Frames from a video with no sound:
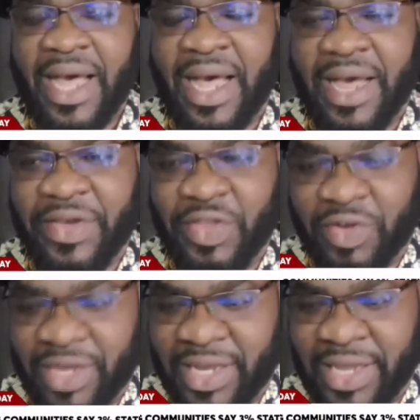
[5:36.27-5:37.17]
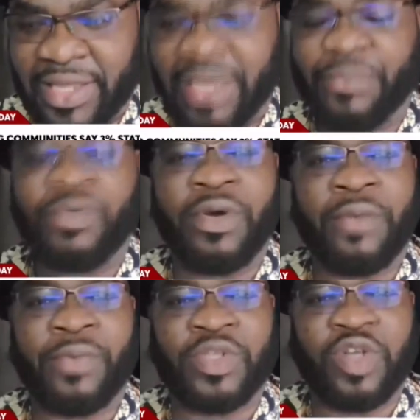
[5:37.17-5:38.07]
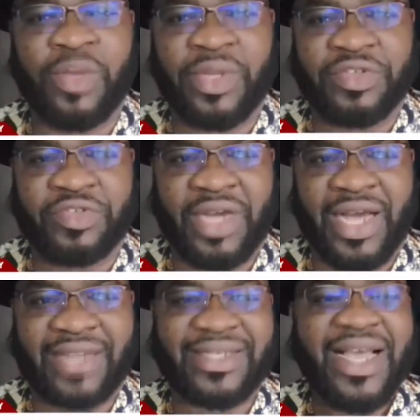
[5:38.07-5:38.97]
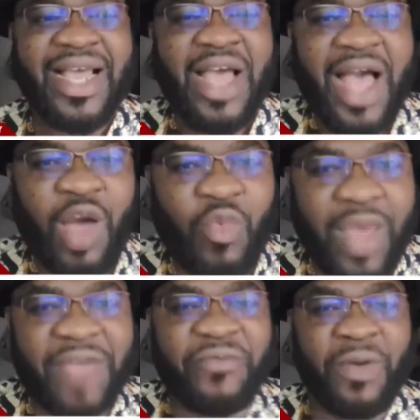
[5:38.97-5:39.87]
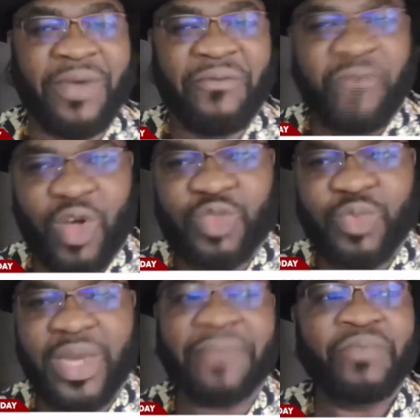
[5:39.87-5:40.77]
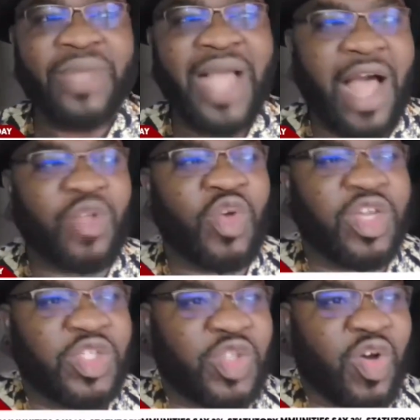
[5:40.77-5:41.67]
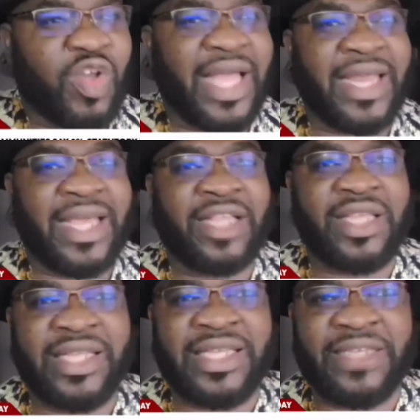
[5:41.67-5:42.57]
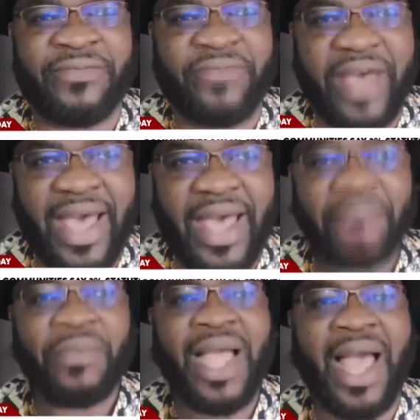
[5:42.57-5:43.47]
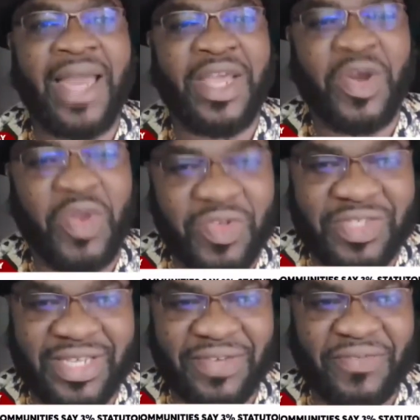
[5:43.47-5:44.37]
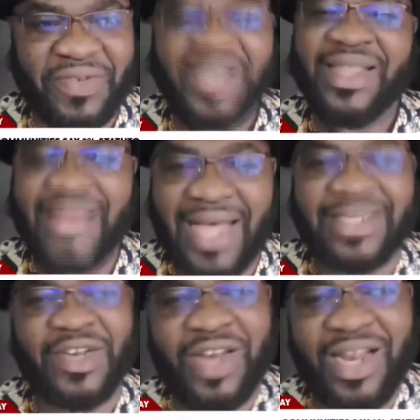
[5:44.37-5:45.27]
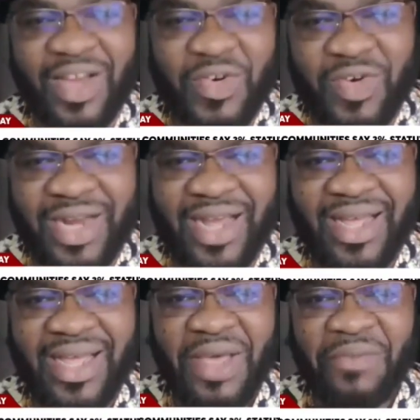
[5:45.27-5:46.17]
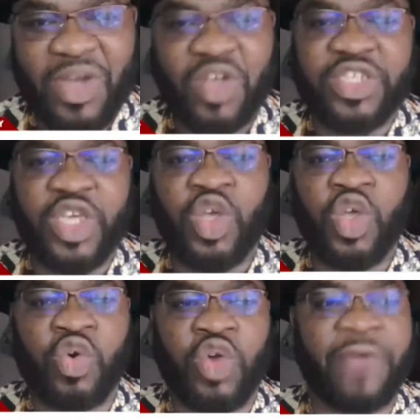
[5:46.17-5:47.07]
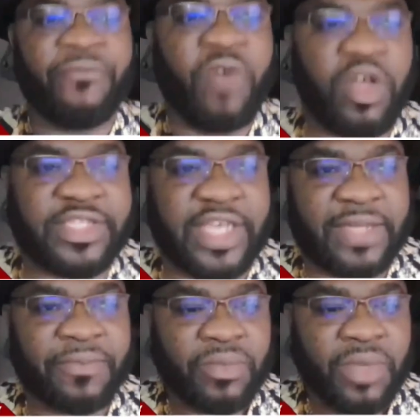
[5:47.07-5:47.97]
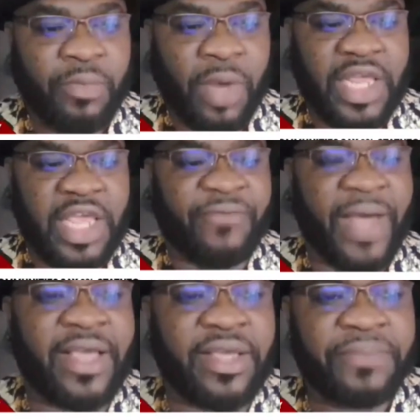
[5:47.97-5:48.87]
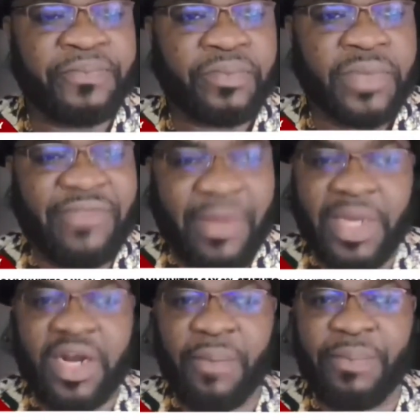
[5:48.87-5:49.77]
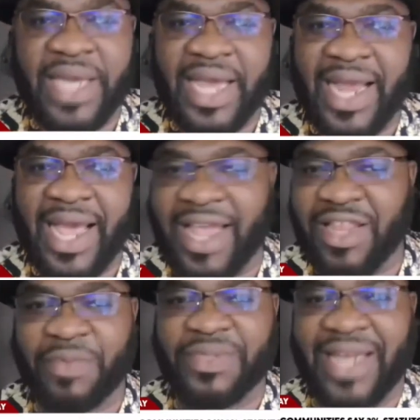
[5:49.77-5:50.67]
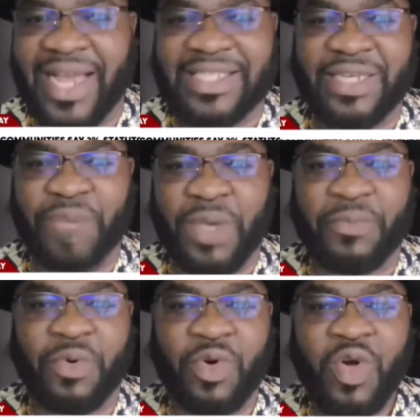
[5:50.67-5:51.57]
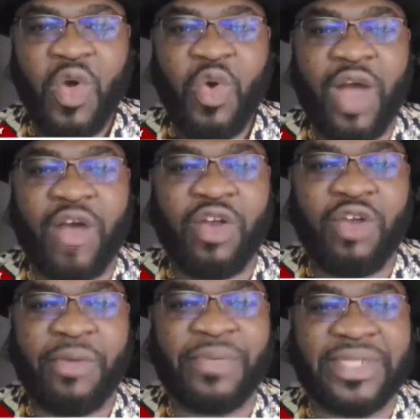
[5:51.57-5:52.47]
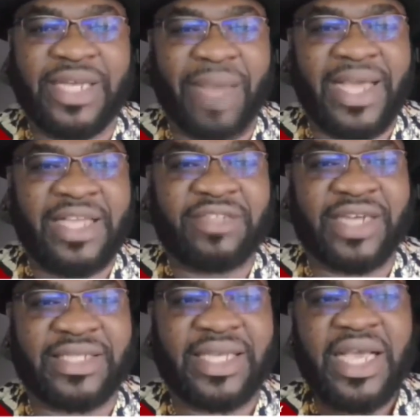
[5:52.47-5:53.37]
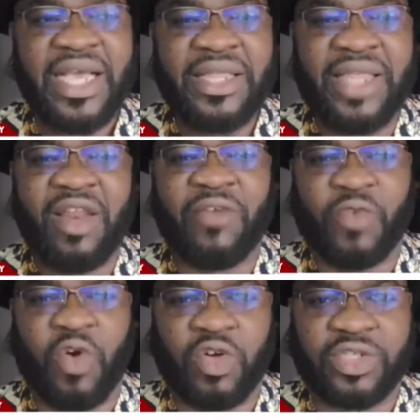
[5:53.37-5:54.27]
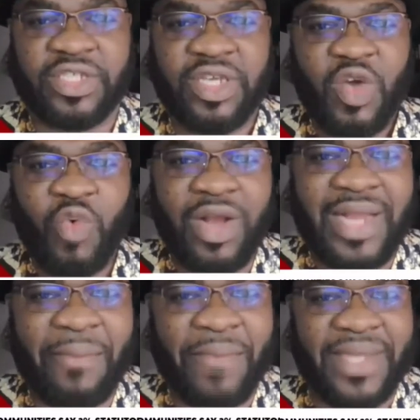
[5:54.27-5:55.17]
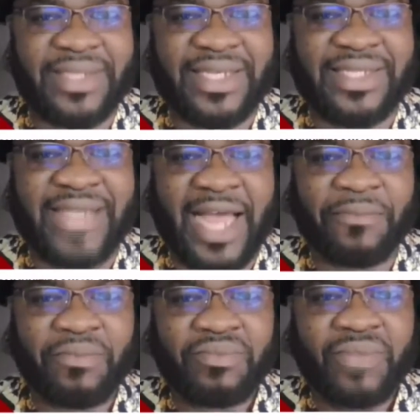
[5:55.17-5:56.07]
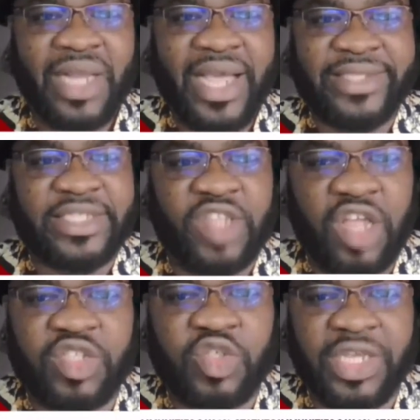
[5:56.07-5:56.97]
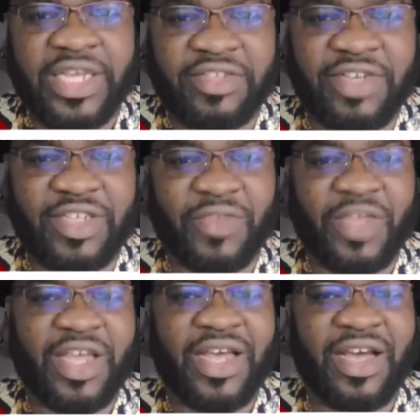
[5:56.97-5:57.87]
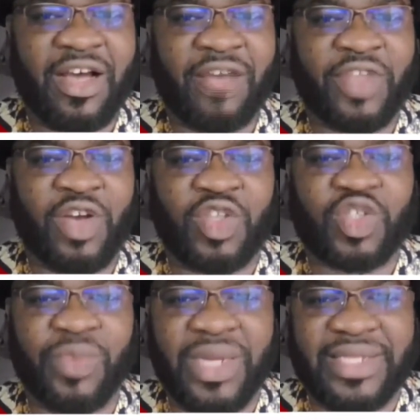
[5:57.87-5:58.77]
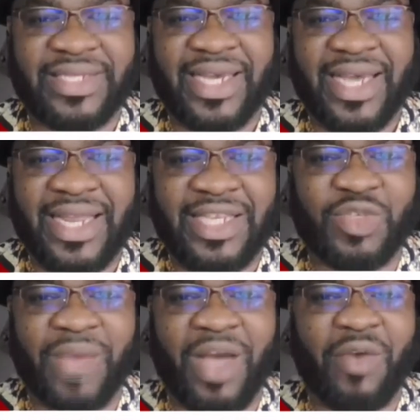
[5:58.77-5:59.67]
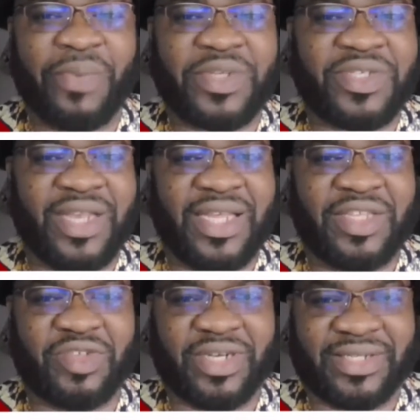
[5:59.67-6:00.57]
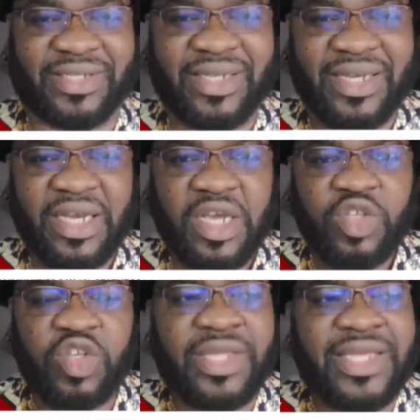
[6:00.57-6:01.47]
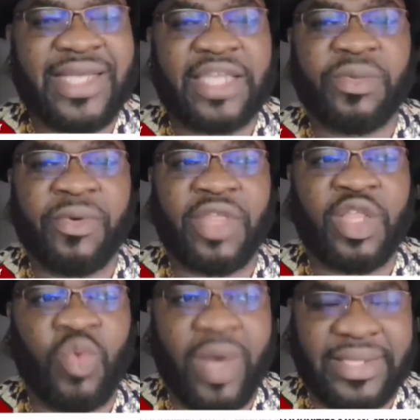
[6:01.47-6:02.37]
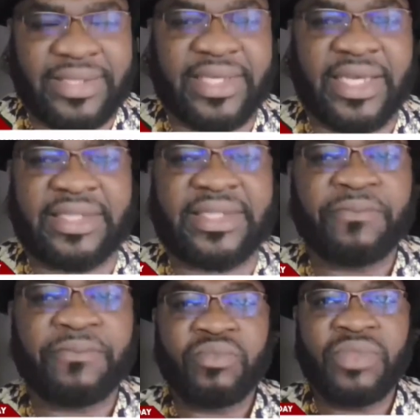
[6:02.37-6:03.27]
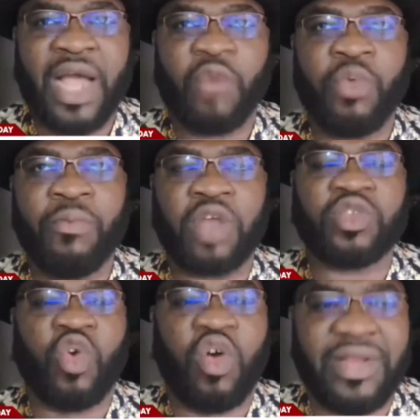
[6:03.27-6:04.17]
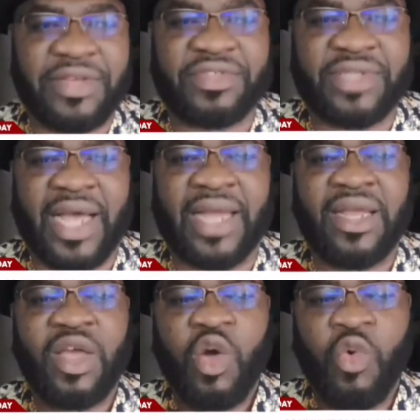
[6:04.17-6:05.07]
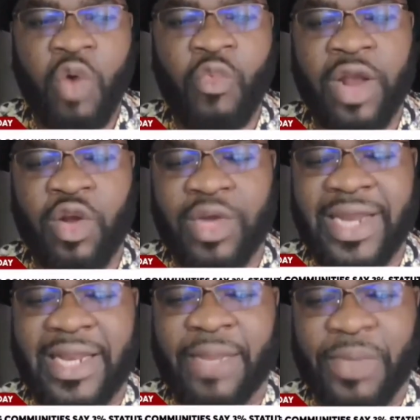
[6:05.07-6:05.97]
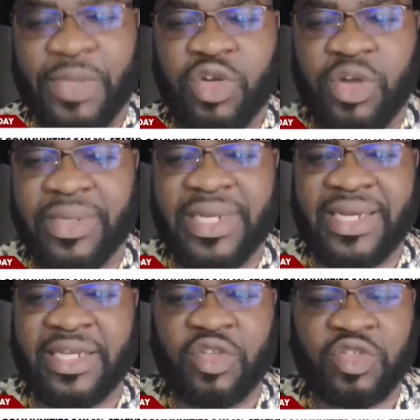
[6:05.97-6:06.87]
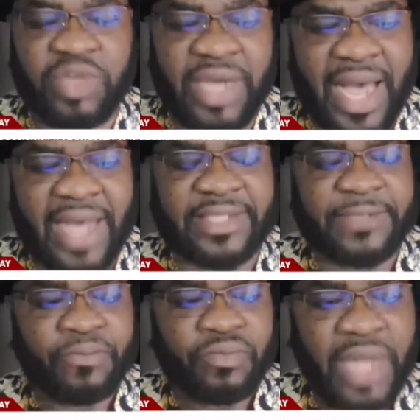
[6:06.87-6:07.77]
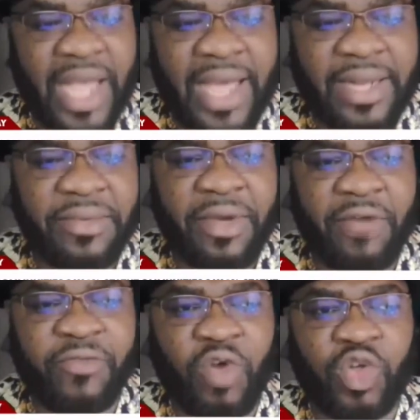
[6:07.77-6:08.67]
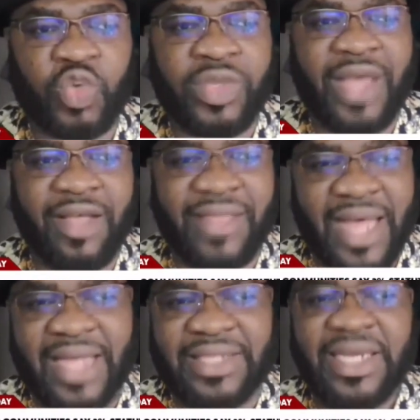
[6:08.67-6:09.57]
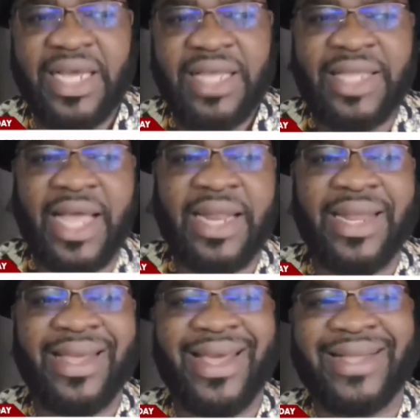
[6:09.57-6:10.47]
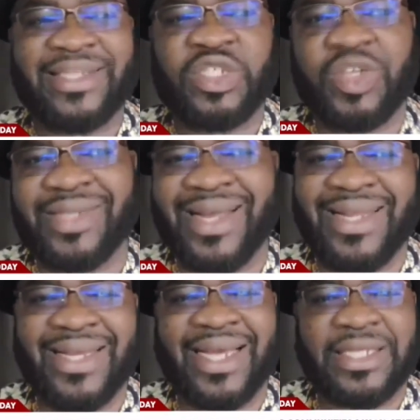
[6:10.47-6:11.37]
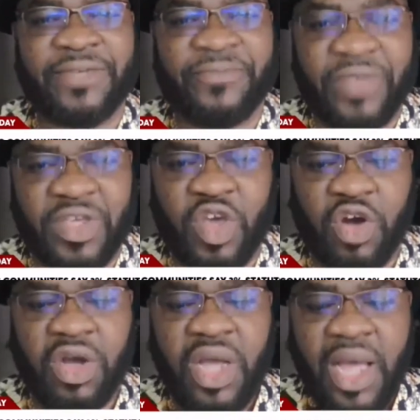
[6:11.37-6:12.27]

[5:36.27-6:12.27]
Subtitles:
in the Petroleum Industry Act. Away from enforcement, how do you ensure that it is fair and inclusive? That's another lacuna, because you could enforce it, but if I'm the company and I end up selecting people who are going to represent my interests, then of course what that means is that it's not to the interest of the host community, it is to my own personal interest. So these are some of the nuances that we must understand when we're looking at the Petroleum Industry Act. And of course, without that, then it's just an indicative figure.